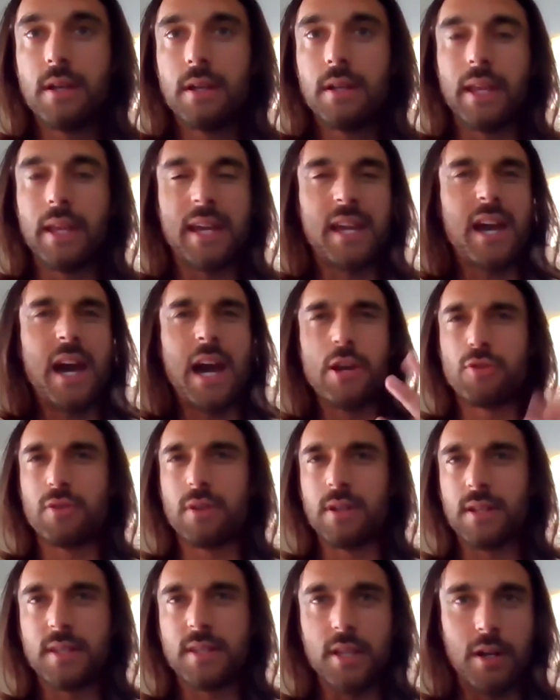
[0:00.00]
Like oh,
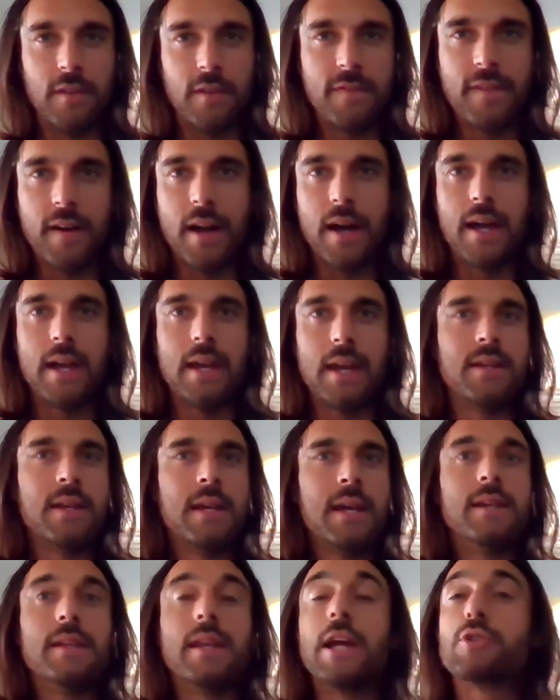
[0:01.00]
hydrogen sulfide,
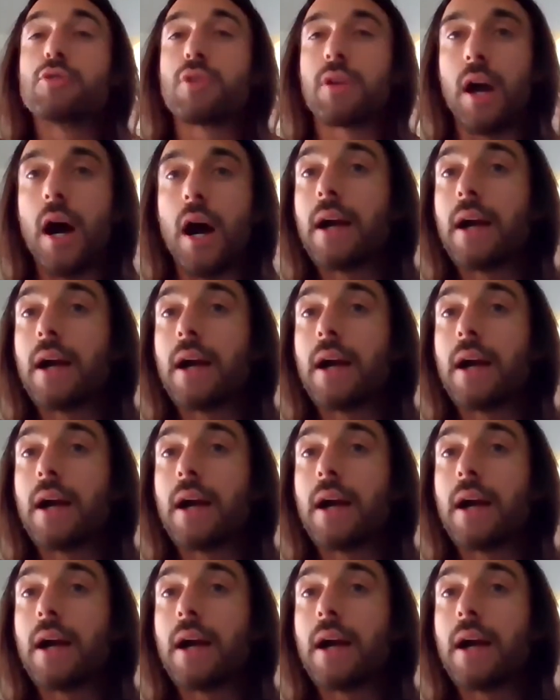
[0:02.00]
nitric yes.